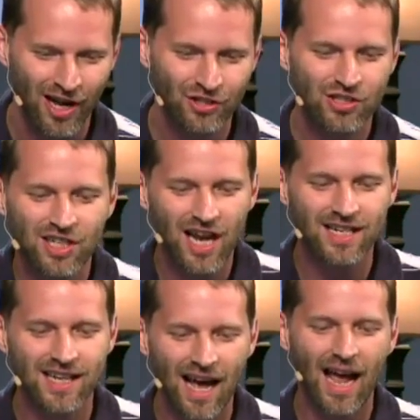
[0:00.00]
just an
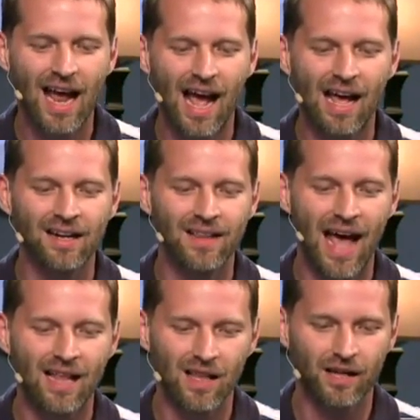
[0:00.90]
idea i had
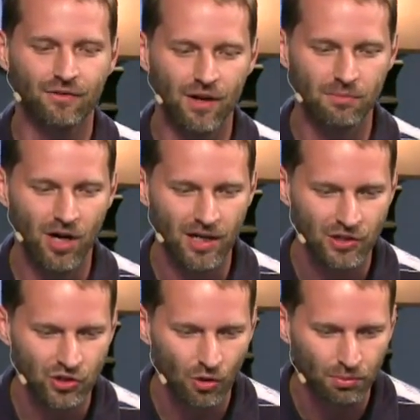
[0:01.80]
that like frame rate
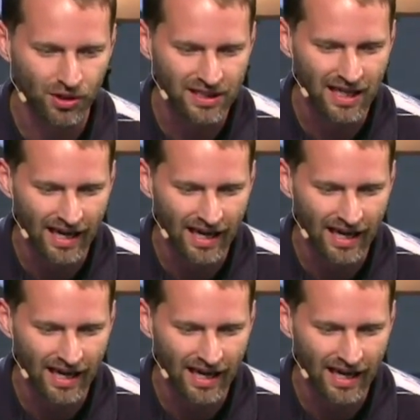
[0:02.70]
is so brilliant